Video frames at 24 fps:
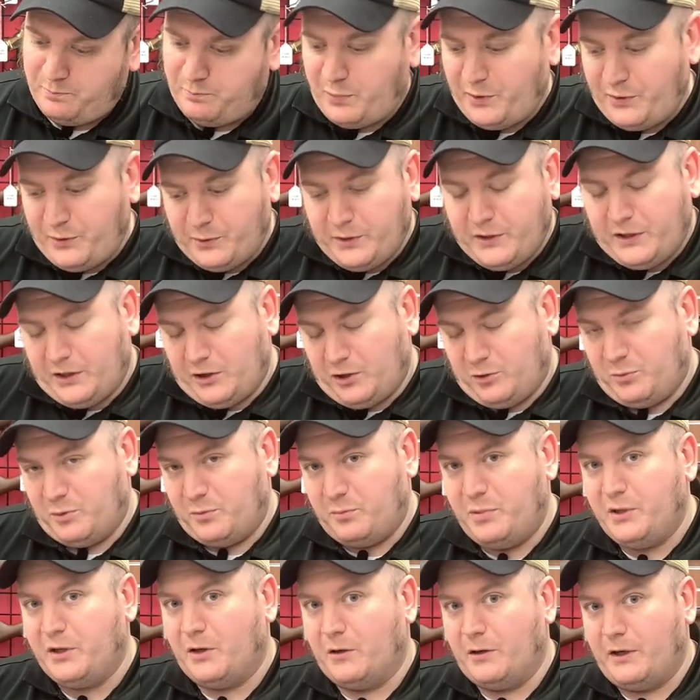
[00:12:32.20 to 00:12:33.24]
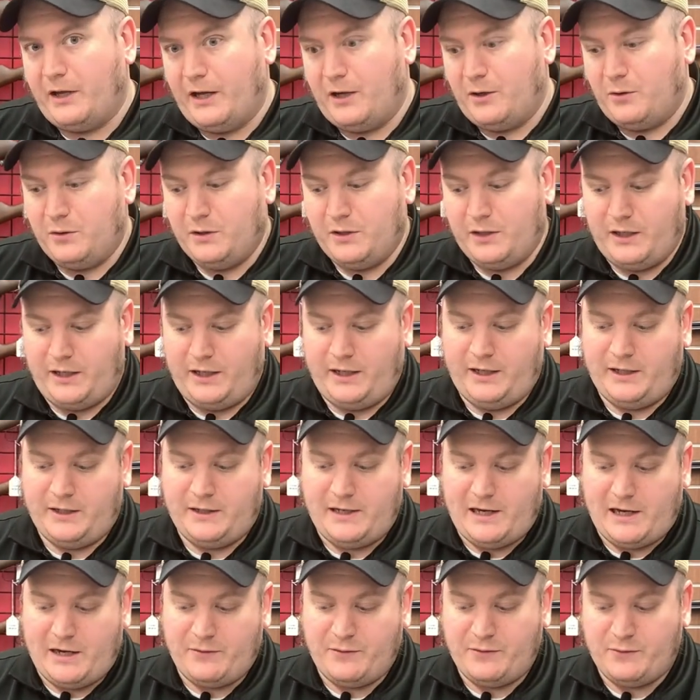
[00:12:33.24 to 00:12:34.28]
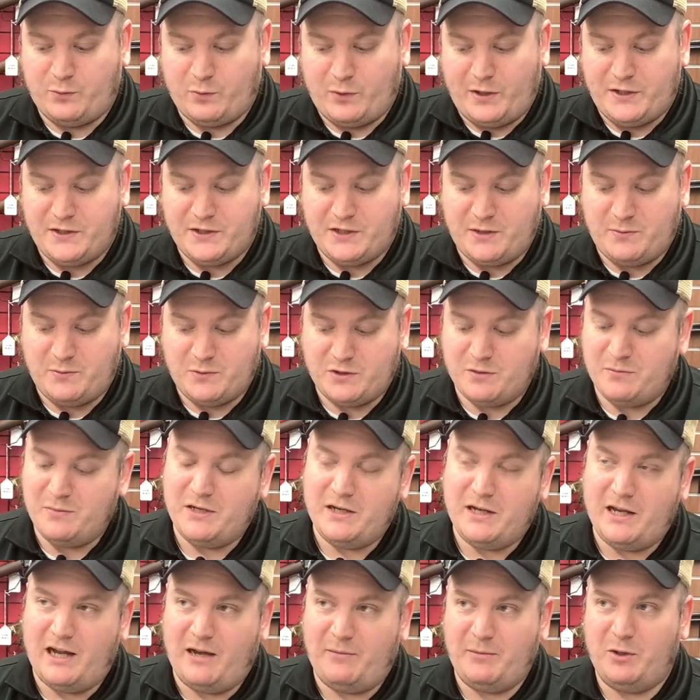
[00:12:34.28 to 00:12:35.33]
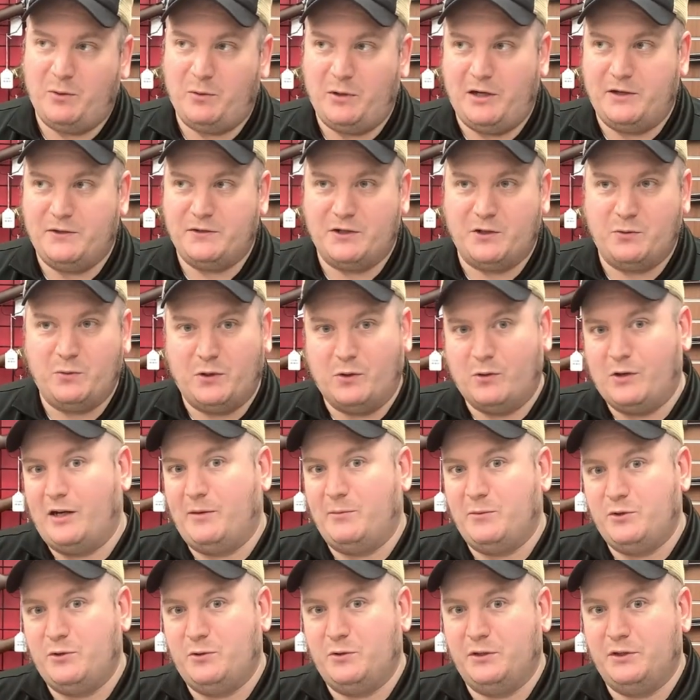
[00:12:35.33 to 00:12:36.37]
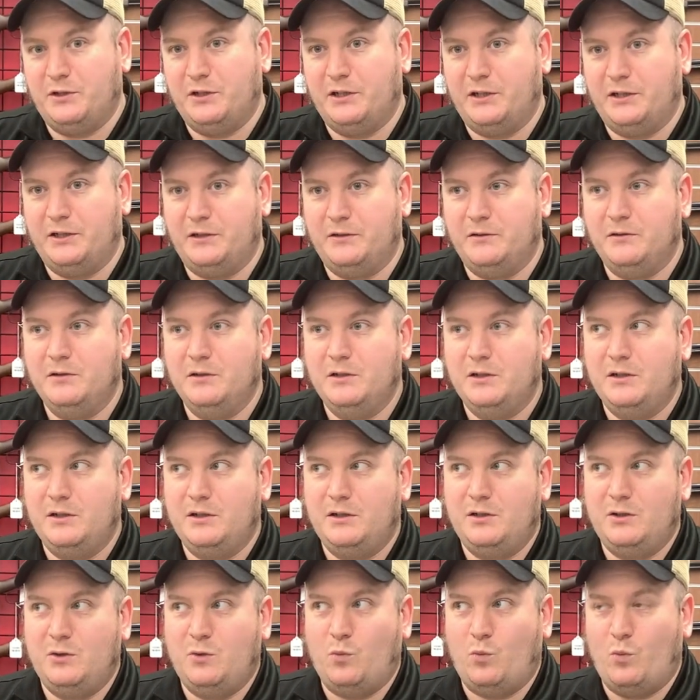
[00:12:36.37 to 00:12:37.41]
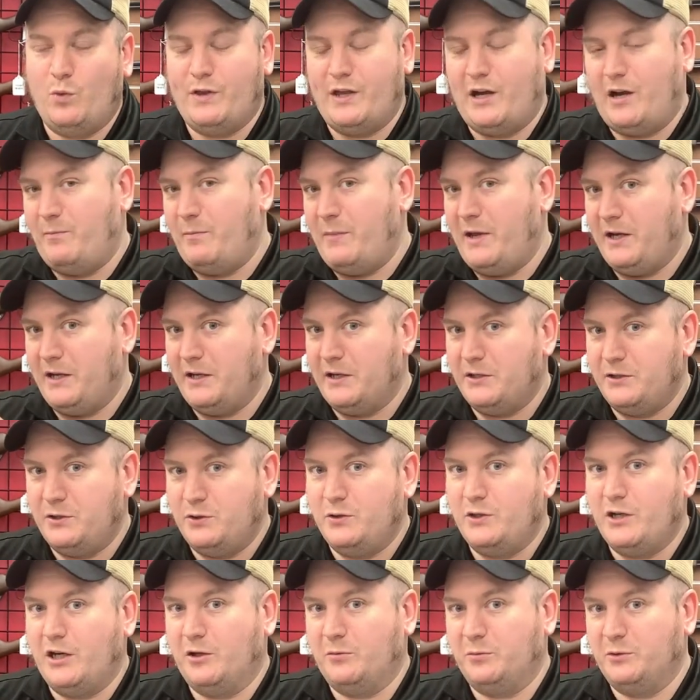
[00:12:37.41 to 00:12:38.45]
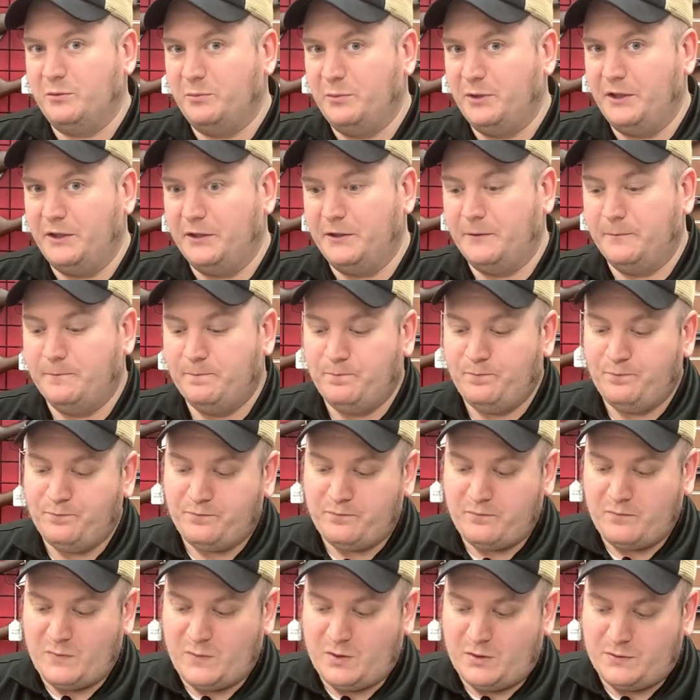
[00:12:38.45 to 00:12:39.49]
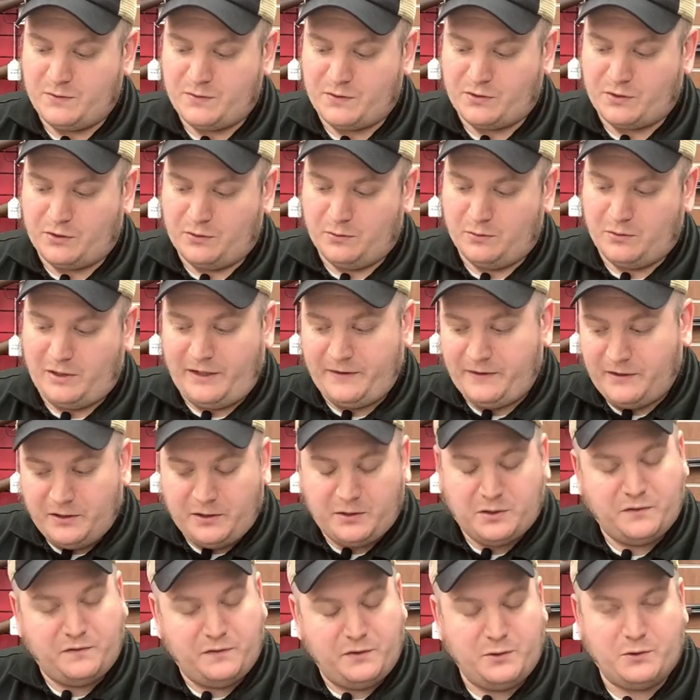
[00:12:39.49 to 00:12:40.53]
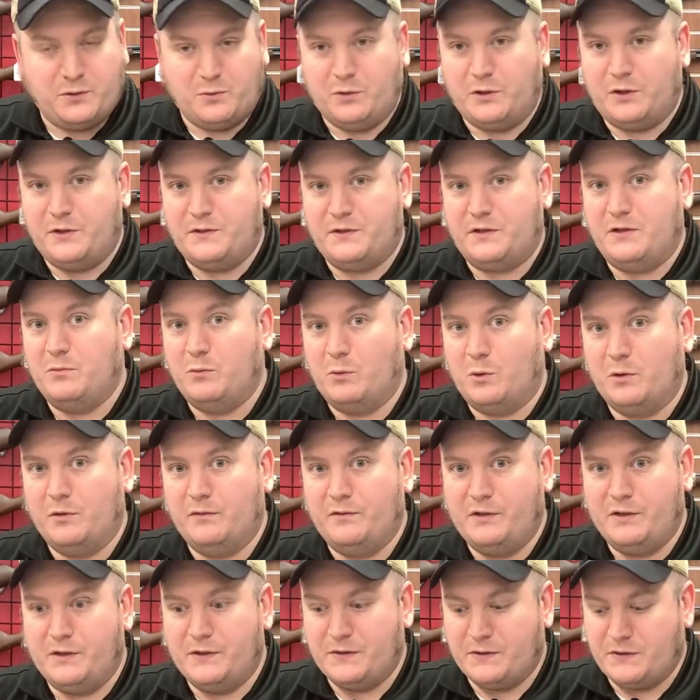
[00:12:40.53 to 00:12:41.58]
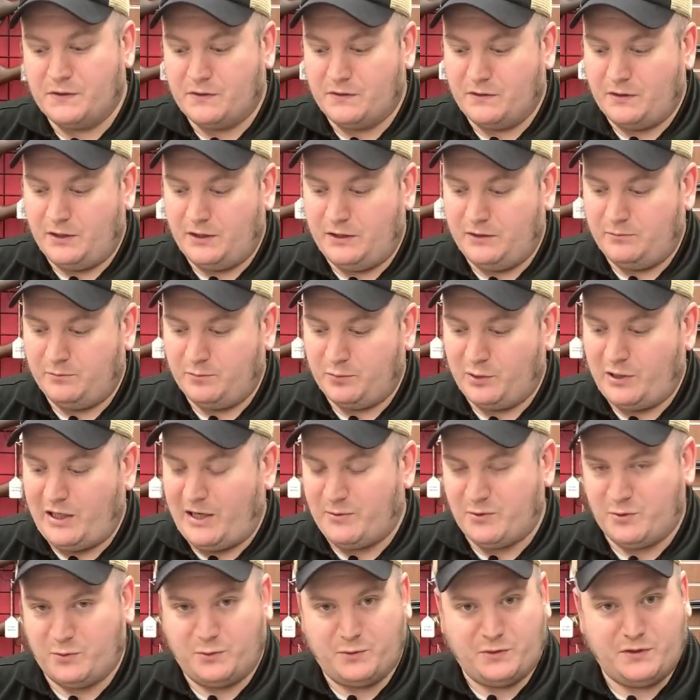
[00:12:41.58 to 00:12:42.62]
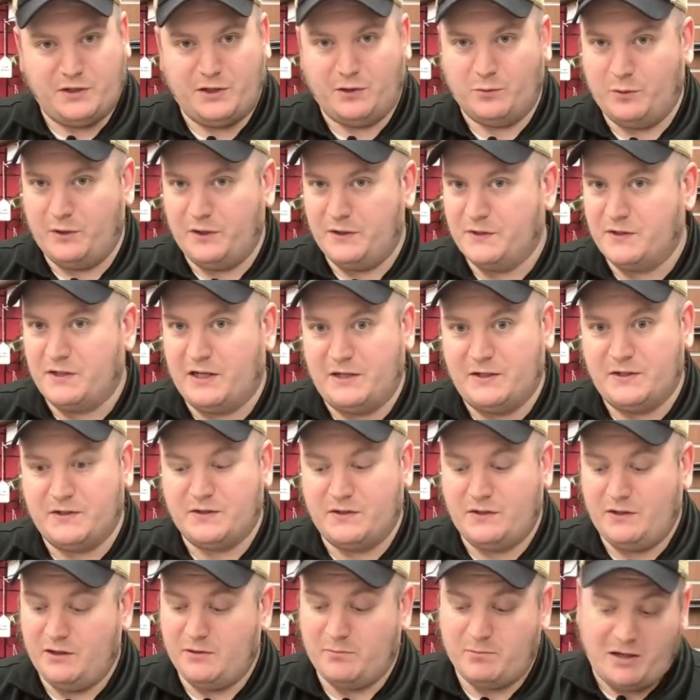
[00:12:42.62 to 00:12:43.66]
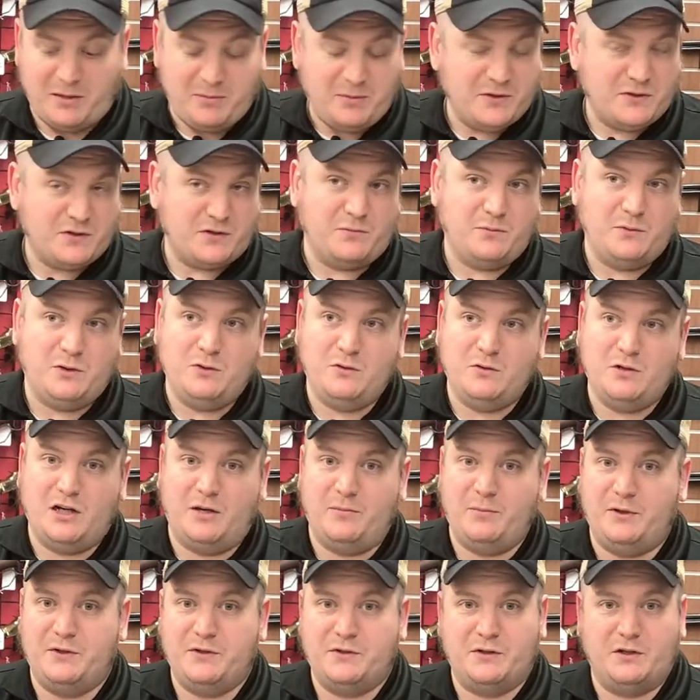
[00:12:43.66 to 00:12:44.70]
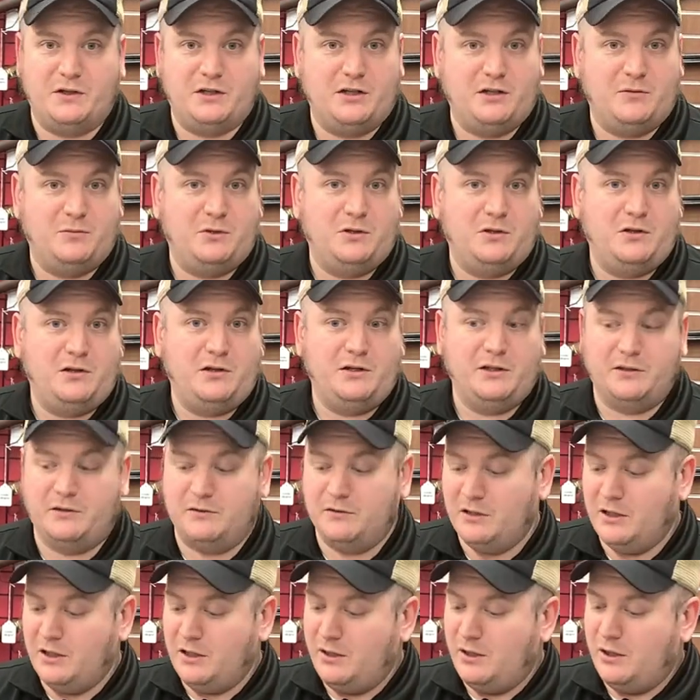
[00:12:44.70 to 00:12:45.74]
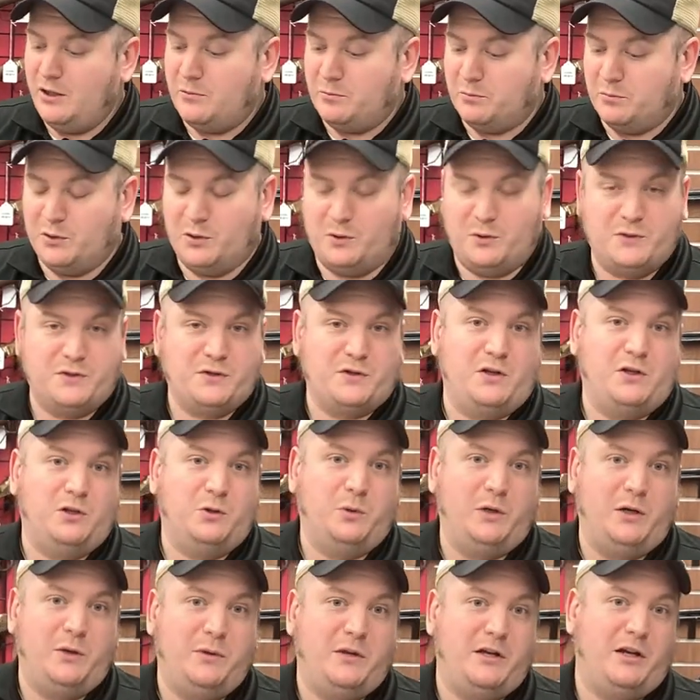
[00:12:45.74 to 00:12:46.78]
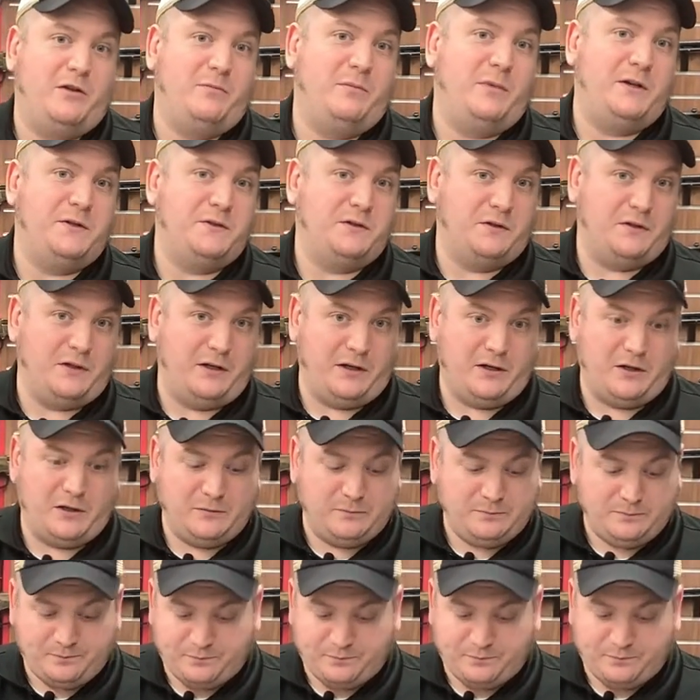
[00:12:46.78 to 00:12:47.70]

But they're getting a little bit bigger now, and now the race seems to be how many rounds can we cram into a gun without making it too terribly big. So I think in the future we're going to see more of this. Perhaps we'll see a redesigned SIG. Maybe some new company is going to come along and blow us all away with how amazing they are.